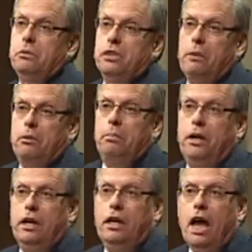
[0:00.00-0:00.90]
he was able to
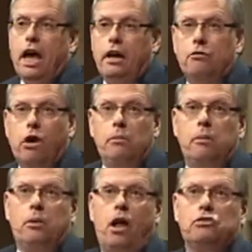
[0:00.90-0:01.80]
be and rub
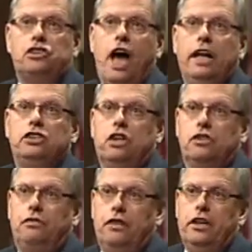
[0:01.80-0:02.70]
up alongside
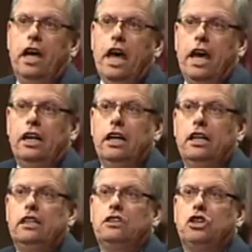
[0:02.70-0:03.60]
Joseph and, and,
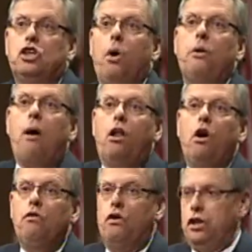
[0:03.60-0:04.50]
and get to know him all
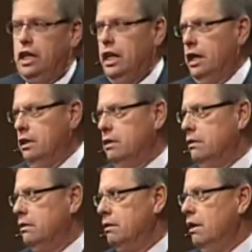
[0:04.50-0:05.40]
over again.
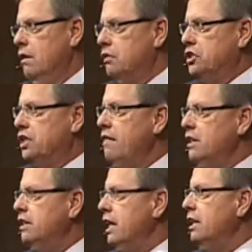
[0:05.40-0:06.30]
For
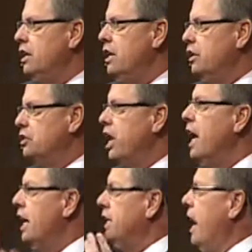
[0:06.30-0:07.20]
17 years,
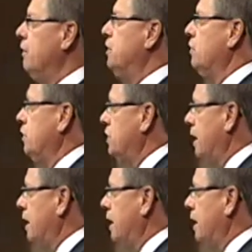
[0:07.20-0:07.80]
and now he's on his